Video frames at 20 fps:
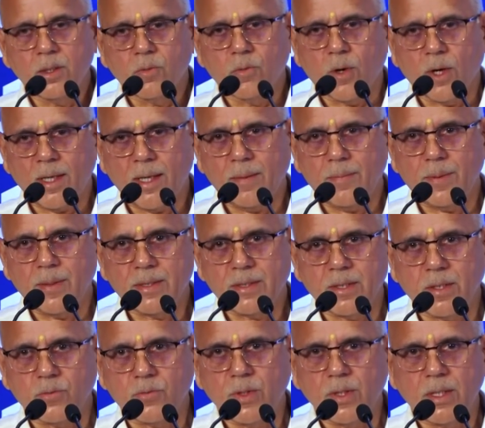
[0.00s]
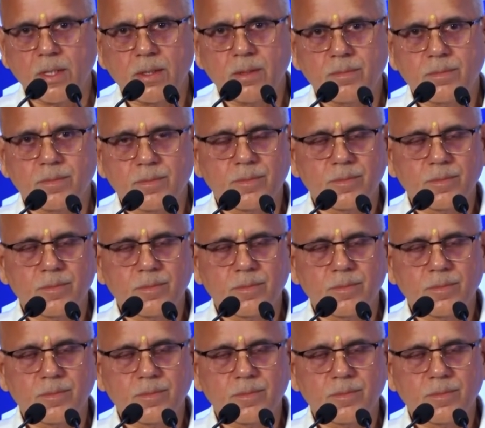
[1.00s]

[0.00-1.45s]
What happens if the